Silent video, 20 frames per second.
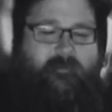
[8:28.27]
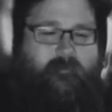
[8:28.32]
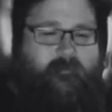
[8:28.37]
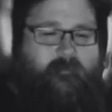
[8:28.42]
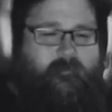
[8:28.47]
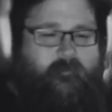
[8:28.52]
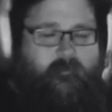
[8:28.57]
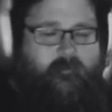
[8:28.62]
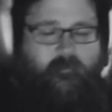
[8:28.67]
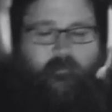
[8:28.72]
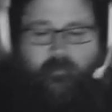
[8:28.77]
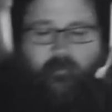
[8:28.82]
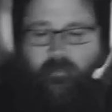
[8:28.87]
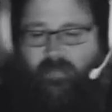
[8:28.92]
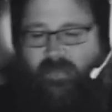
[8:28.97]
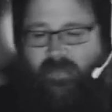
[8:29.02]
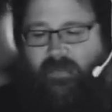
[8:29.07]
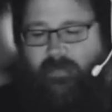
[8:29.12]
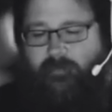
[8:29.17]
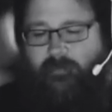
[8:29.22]
Yeah.
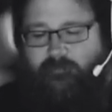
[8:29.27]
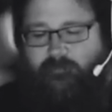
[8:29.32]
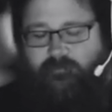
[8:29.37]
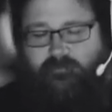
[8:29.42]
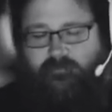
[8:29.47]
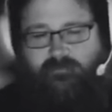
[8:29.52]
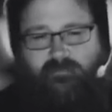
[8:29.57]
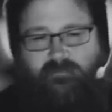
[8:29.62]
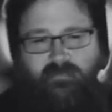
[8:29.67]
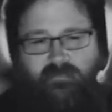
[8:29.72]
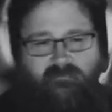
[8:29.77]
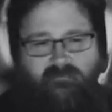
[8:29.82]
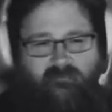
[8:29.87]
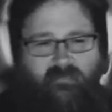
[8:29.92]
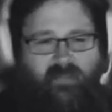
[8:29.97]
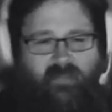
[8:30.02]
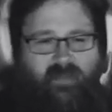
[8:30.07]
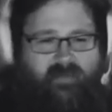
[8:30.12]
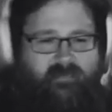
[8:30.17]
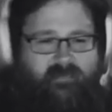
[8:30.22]
And well, speaking of
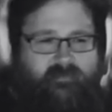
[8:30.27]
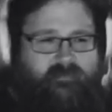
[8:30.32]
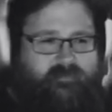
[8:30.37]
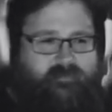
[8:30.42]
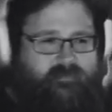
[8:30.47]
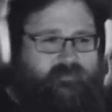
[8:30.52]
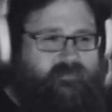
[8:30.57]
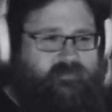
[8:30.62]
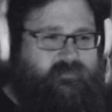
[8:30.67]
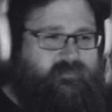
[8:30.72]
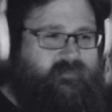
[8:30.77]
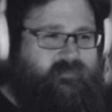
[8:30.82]
trouble, a